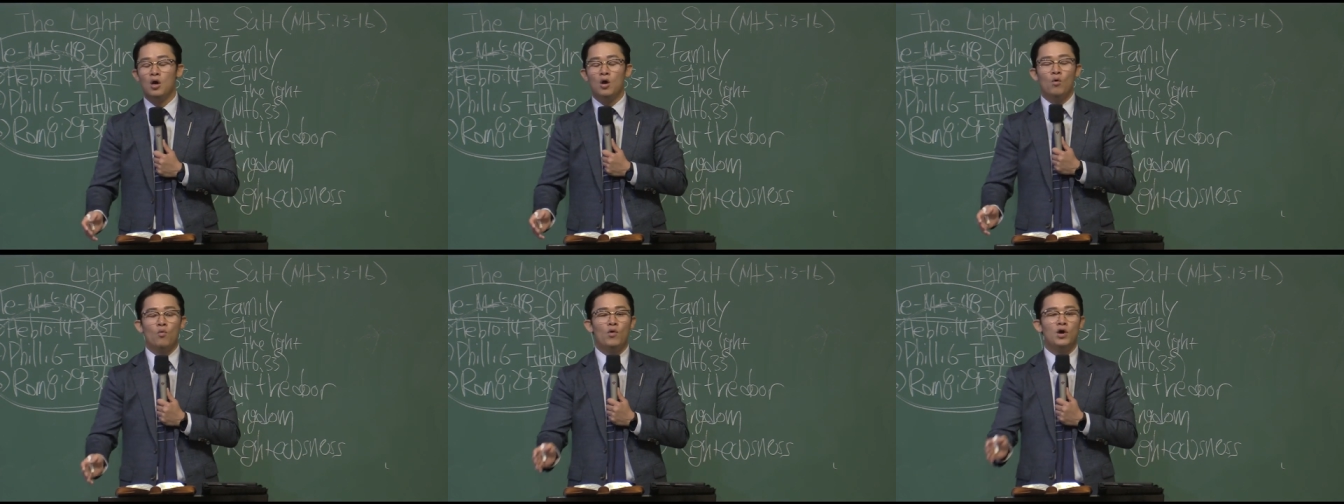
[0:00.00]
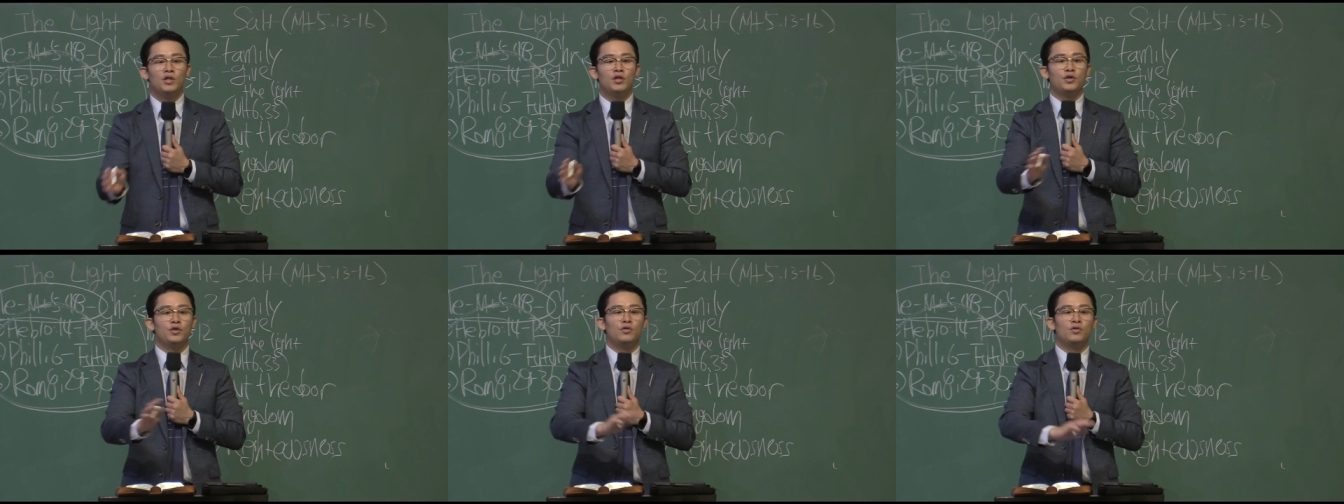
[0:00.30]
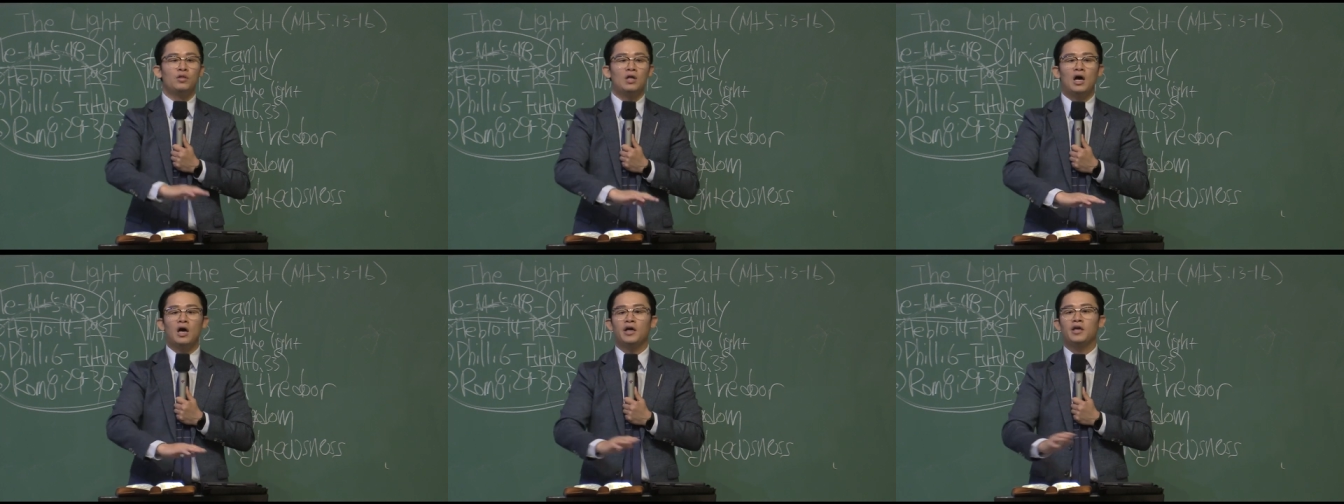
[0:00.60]
Whether you
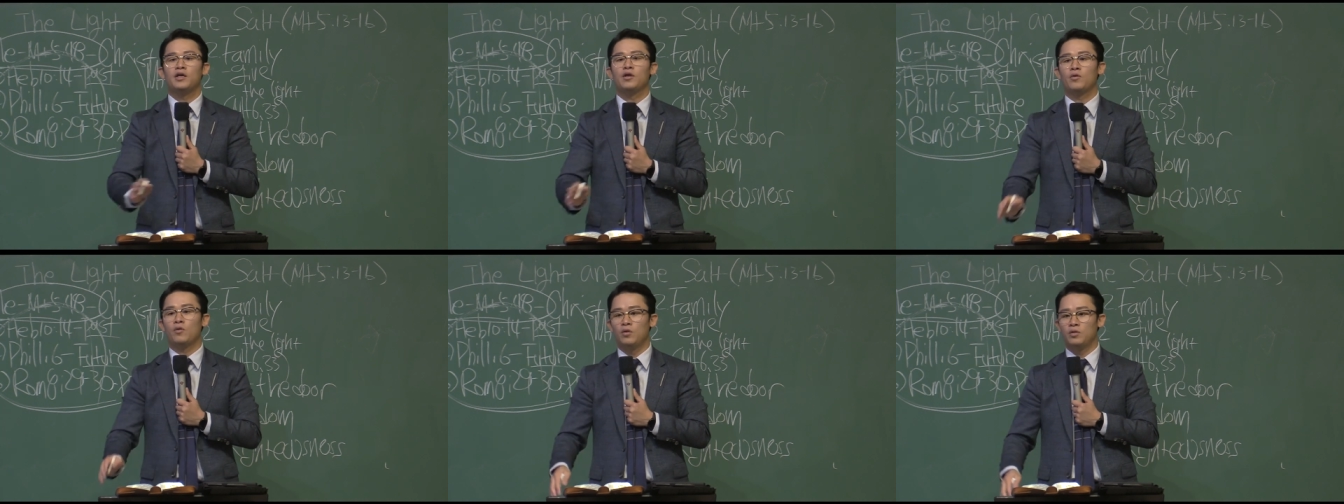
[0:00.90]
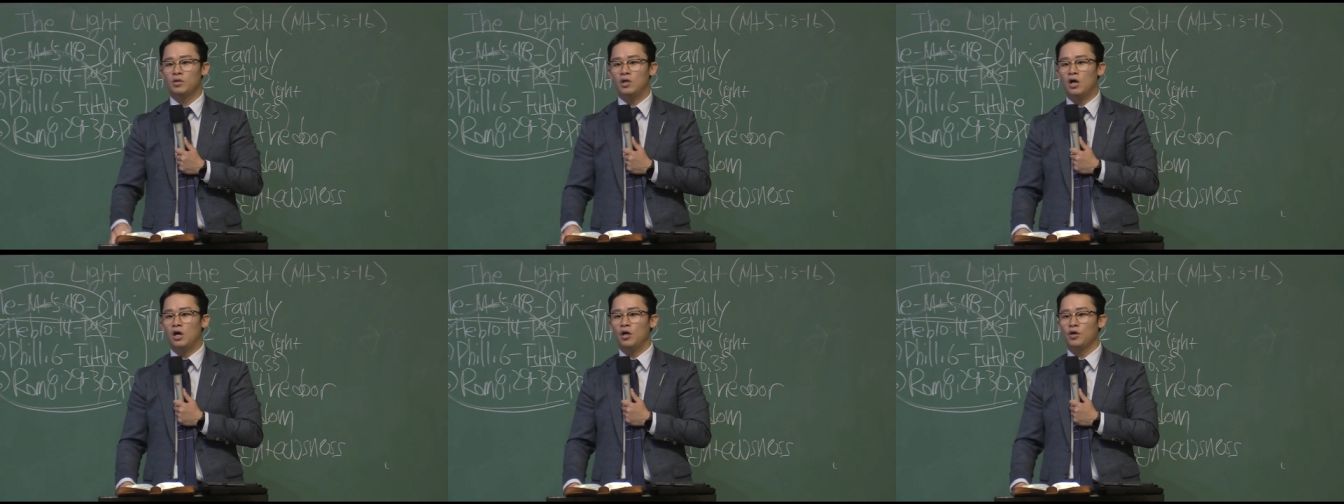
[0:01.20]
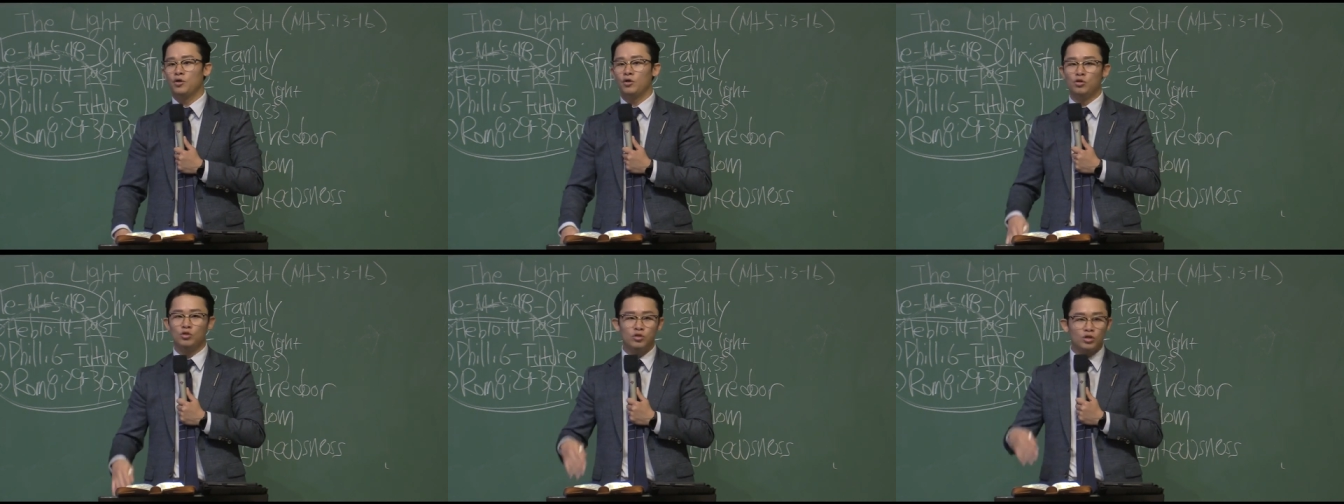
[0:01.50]
like it or
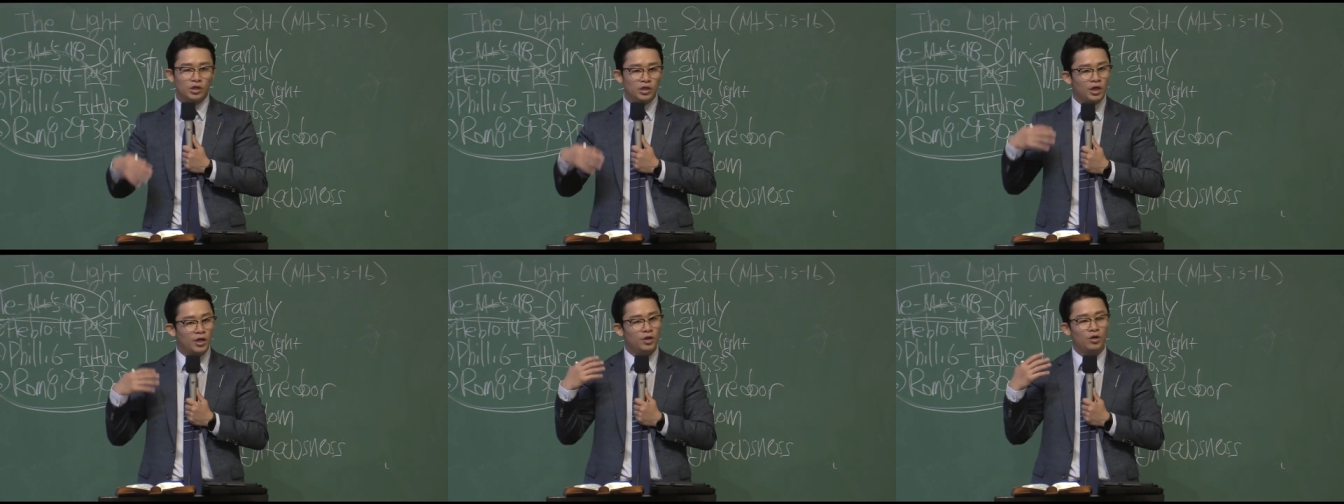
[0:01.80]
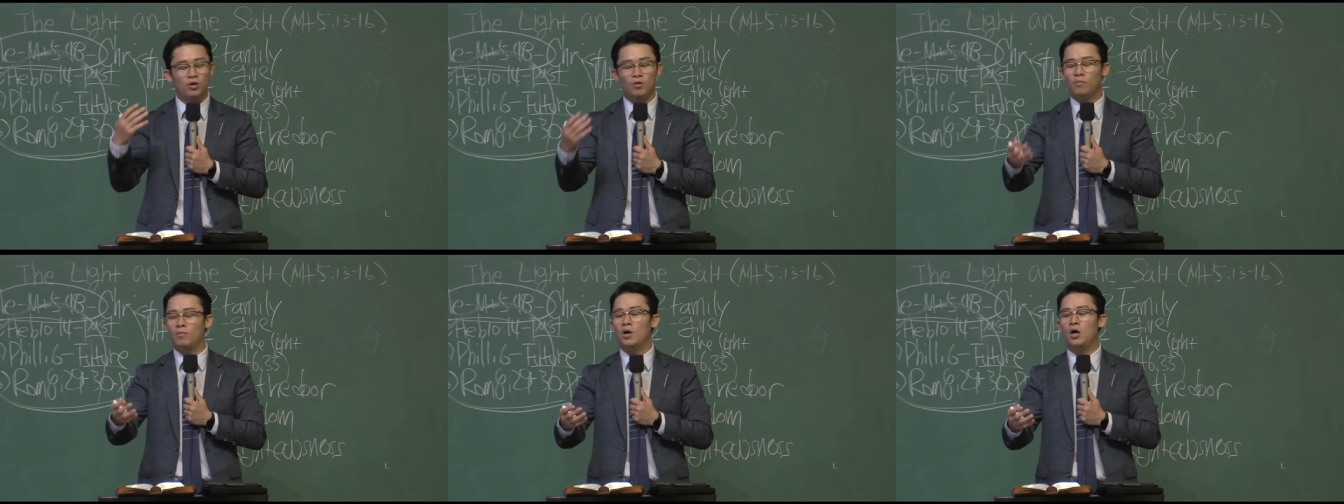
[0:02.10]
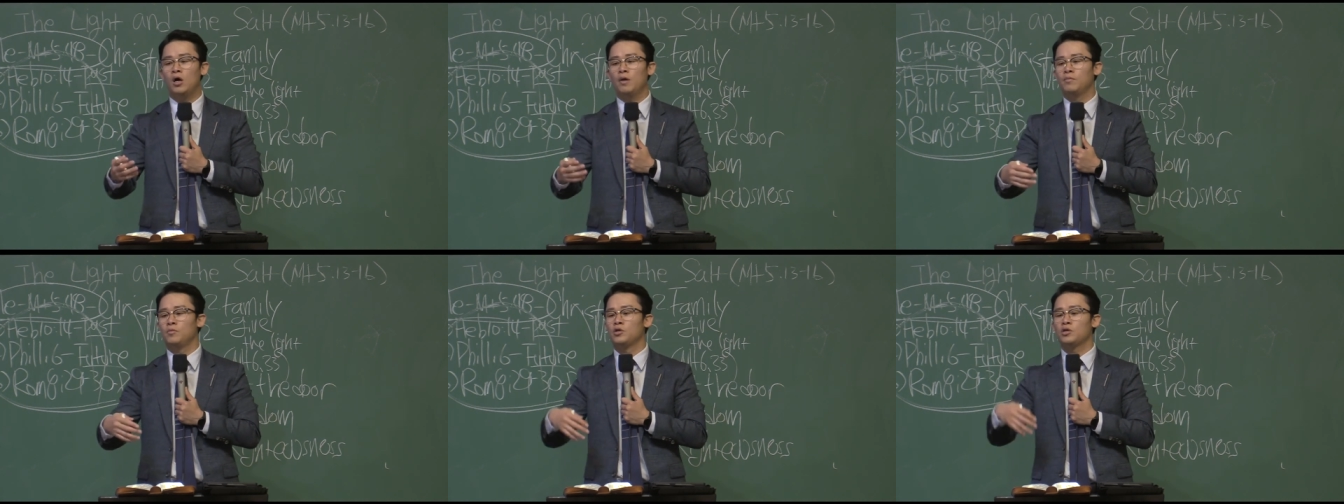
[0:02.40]
not, you're looking at your
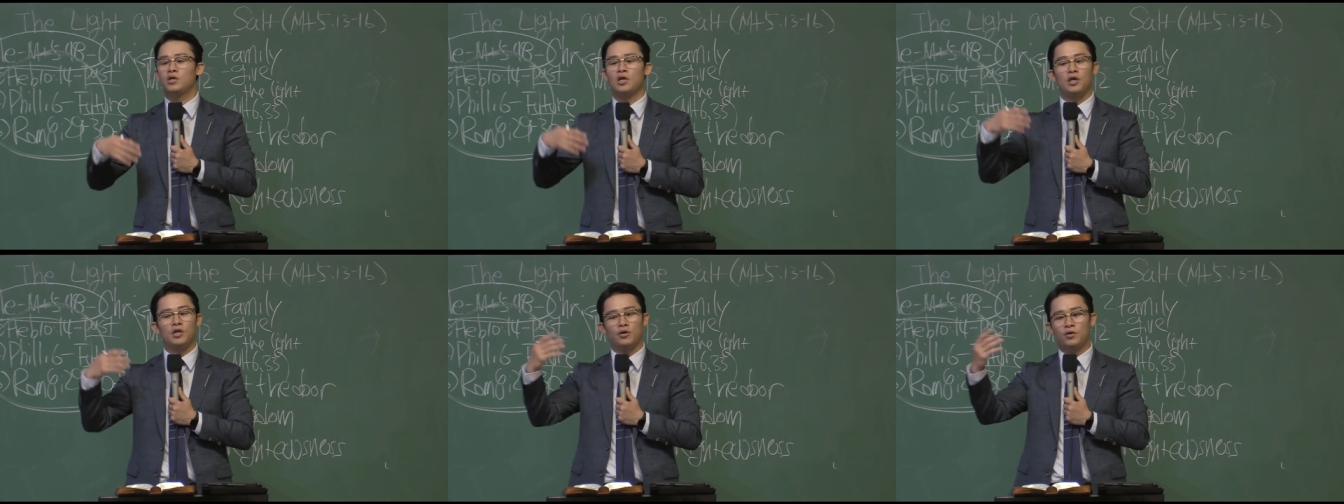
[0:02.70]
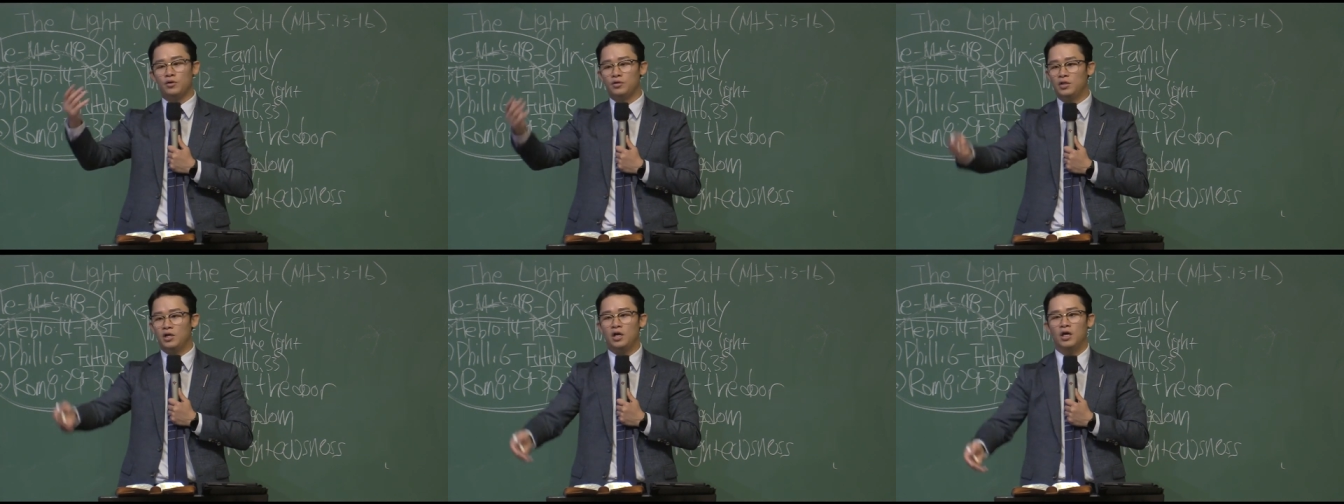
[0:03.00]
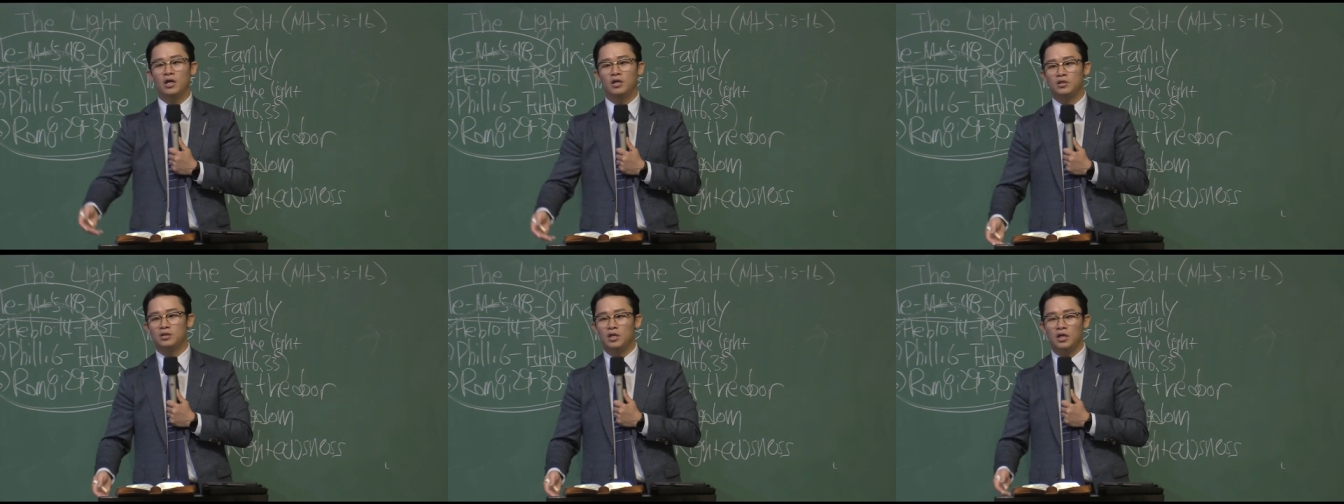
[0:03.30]
mom, looking at your dad.